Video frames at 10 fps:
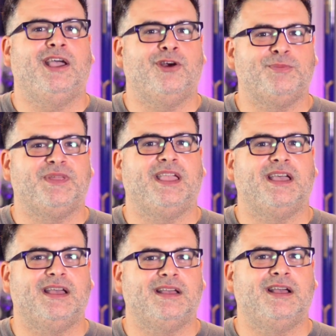I hope
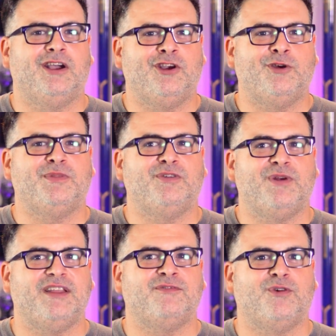they're
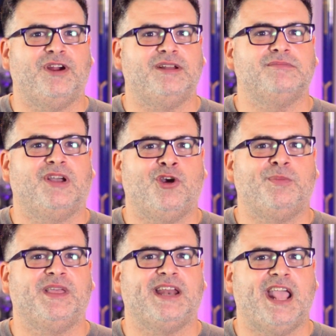ready for it. I
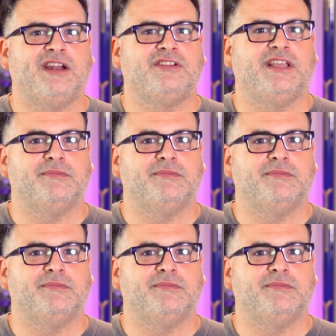hope they can handle